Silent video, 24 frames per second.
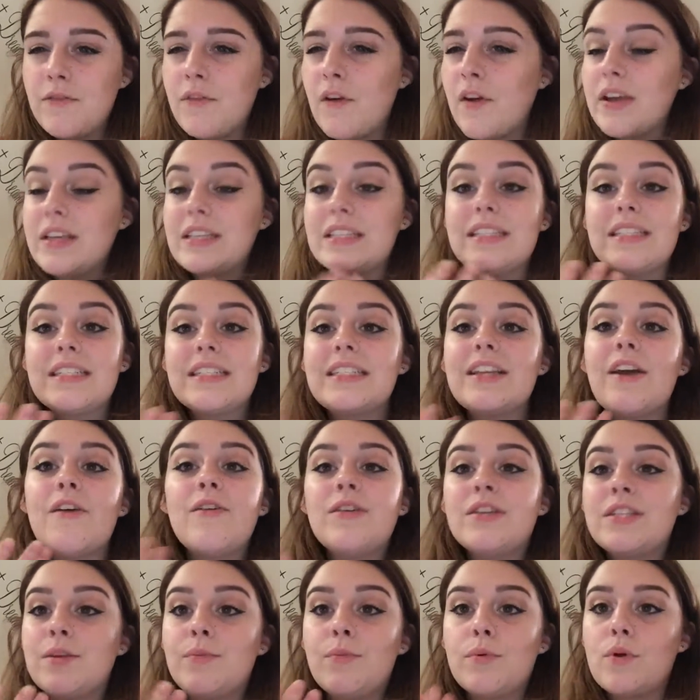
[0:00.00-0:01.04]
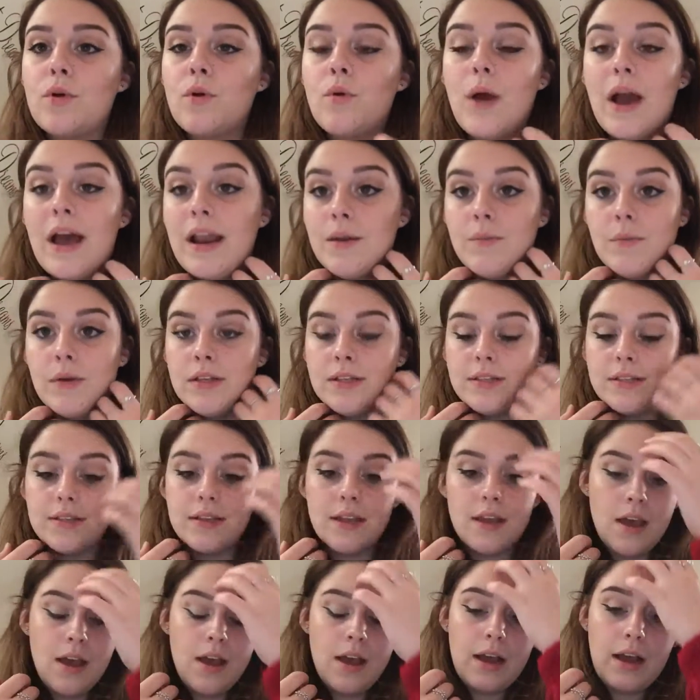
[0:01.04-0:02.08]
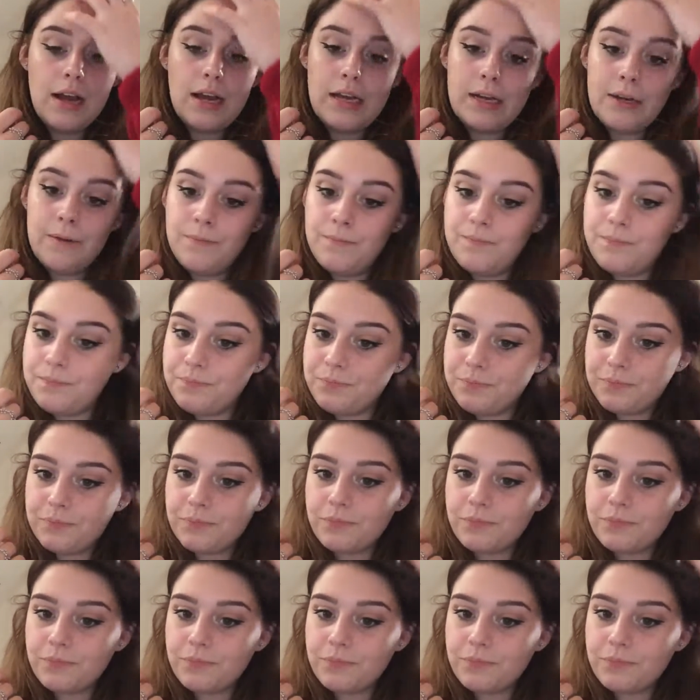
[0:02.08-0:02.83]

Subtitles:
very stereotypical elements. And